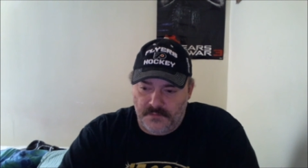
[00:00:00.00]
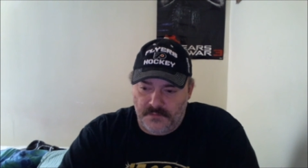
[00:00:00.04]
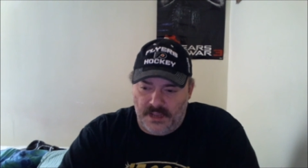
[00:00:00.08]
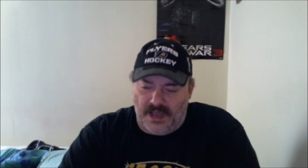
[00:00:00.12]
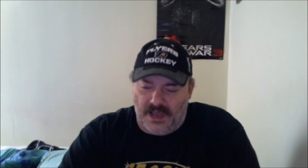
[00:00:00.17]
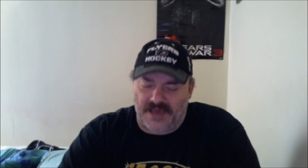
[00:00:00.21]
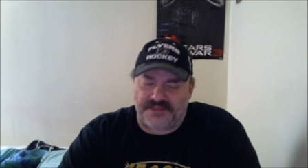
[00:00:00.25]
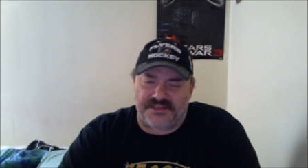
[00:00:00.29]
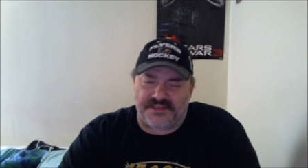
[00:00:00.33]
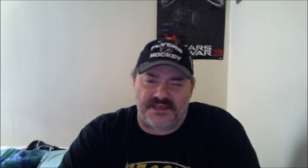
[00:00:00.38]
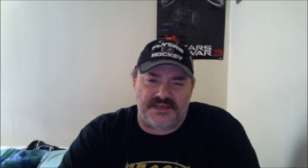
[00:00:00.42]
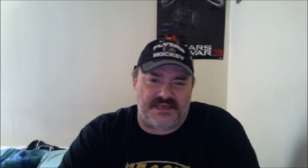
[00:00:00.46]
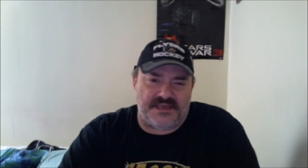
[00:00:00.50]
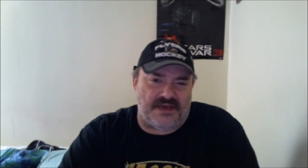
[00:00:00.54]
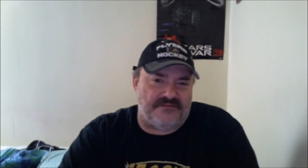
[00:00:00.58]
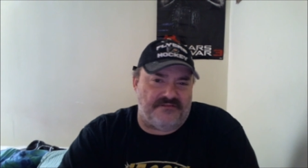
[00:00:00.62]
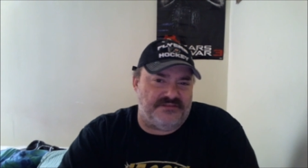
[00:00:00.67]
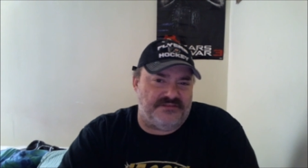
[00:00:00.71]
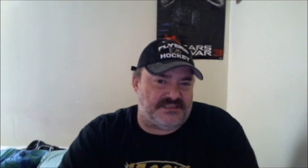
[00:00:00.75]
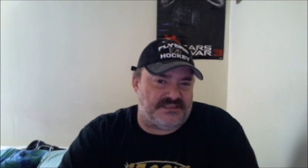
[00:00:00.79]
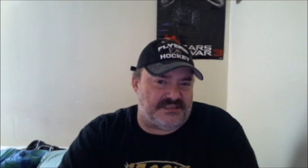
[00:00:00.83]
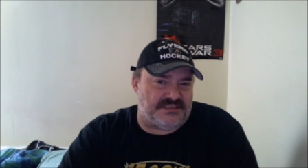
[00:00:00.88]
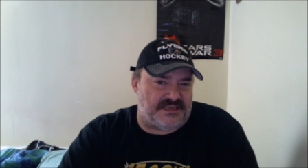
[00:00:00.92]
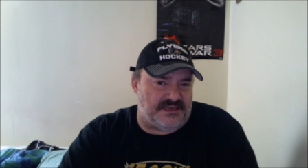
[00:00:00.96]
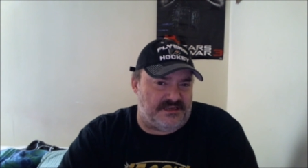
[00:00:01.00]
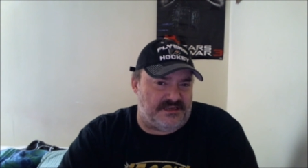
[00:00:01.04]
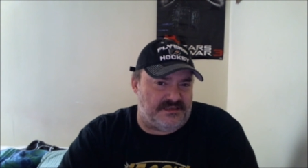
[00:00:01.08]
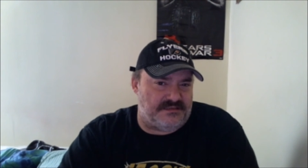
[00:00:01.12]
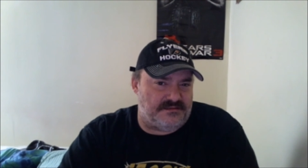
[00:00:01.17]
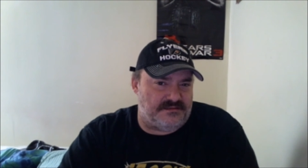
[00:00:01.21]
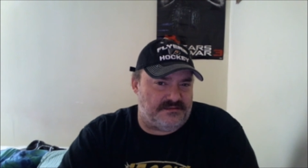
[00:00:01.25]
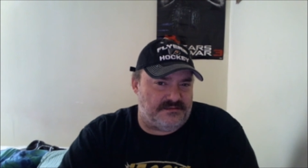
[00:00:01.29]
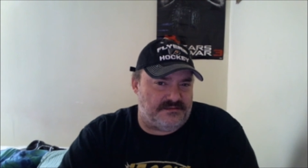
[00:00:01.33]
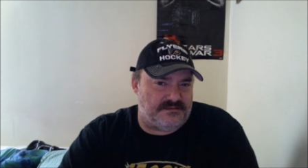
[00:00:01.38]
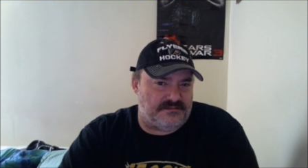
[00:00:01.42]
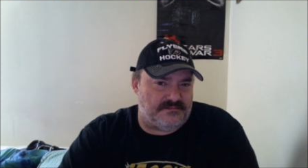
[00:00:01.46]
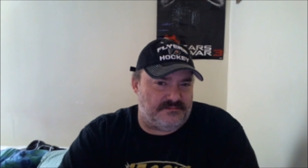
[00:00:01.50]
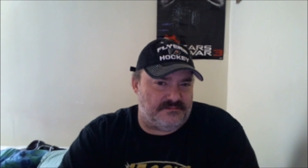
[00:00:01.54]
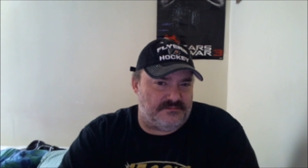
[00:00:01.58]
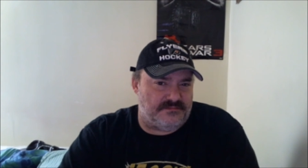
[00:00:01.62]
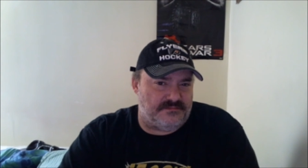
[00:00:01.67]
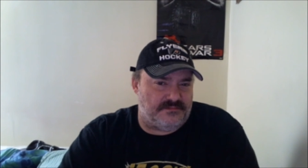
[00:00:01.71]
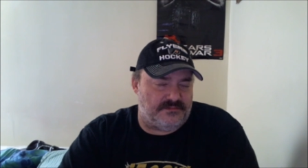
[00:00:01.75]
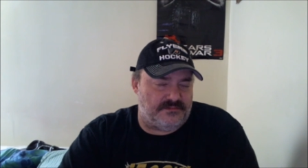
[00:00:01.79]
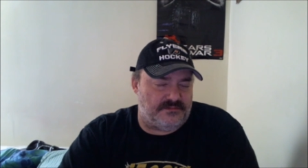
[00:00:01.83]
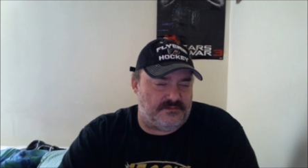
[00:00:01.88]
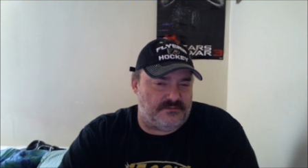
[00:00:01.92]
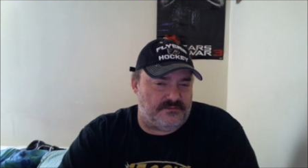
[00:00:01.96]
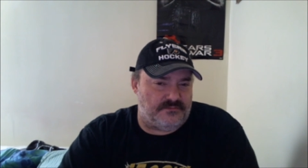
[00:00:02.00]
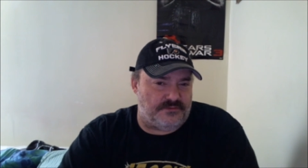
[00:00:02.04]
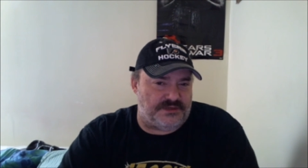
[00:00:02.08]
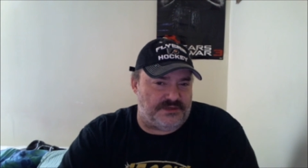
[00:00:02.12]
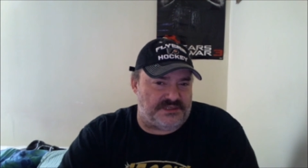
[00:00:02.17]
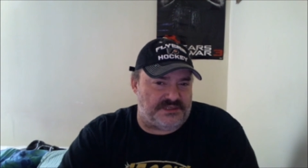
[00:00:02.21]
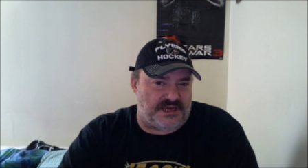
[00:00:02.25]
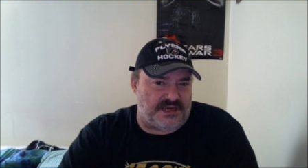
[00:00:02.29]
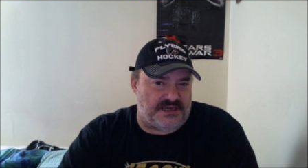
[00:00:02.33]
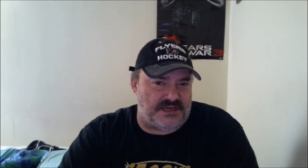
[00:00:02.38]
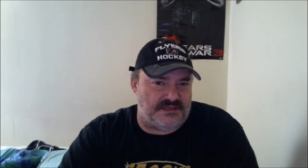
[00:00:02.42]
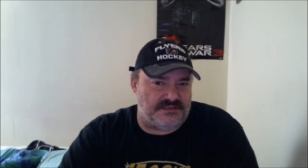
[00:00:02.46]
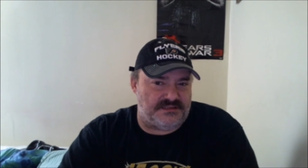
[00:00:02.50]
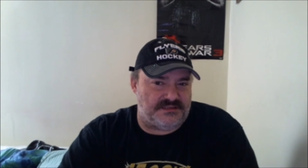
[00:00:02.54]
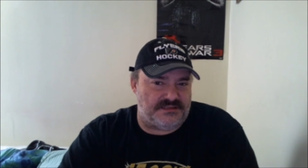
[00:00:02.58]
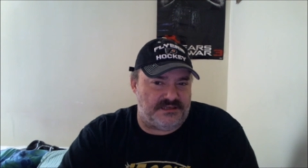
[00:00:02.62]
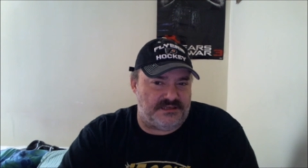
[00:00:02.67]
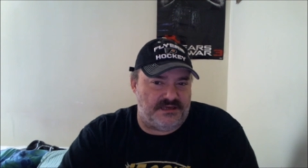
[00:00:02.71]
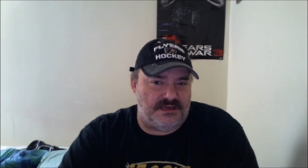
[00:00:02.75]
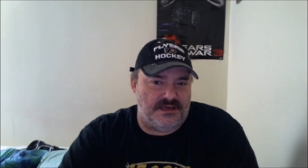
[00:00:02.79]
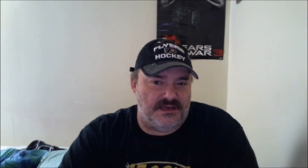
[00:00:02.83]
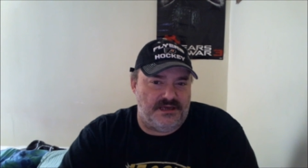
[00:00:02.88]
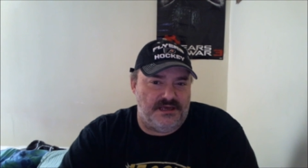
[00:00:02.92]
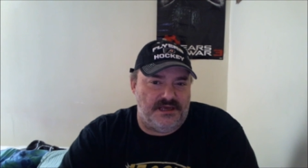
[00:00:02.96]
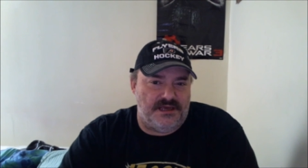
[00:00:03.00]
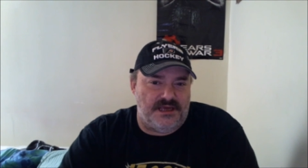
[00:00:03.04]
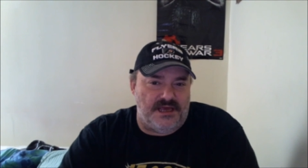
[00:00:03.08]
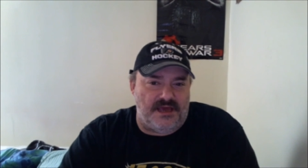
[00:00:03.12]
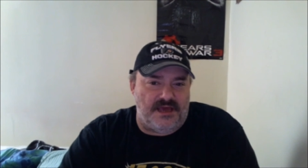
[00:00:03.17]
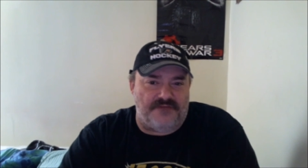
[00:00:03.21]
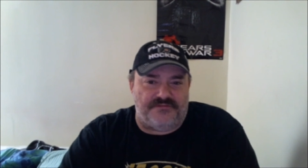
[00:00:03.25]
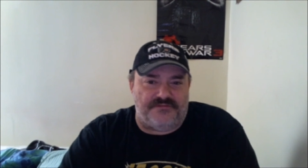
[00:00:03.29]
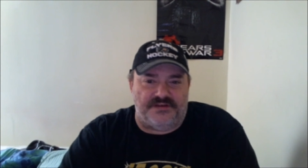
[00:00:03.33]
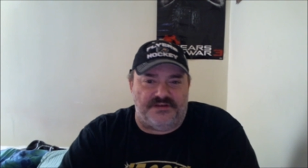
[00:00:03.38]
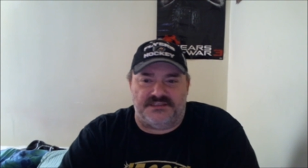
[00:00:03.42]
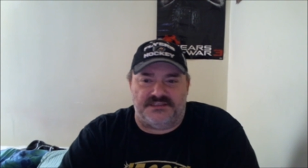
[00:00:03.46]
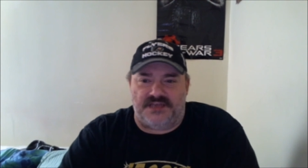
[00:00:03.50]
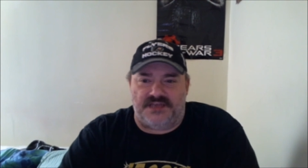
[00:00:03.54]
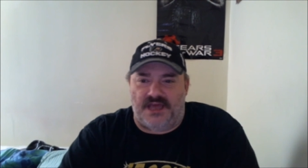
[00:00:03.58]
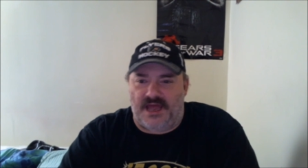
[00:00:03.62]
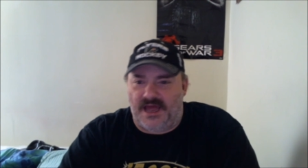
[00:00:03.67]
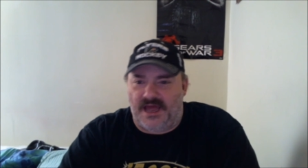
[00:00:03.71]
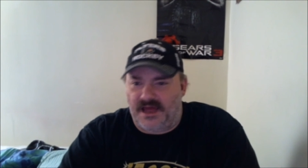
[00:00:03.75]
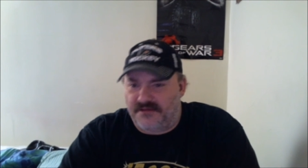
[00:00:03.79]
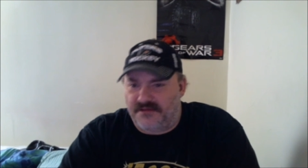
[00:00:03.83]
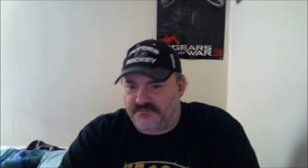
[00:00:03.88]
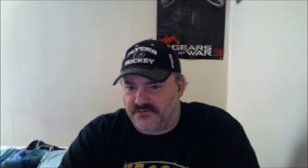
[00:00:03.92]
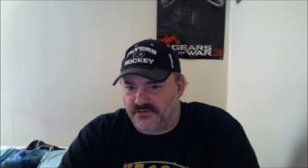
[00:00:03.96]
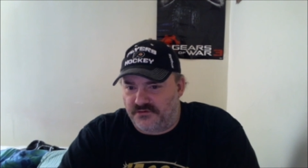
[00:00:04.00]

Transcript: I think Kevin Steen retains. If it's after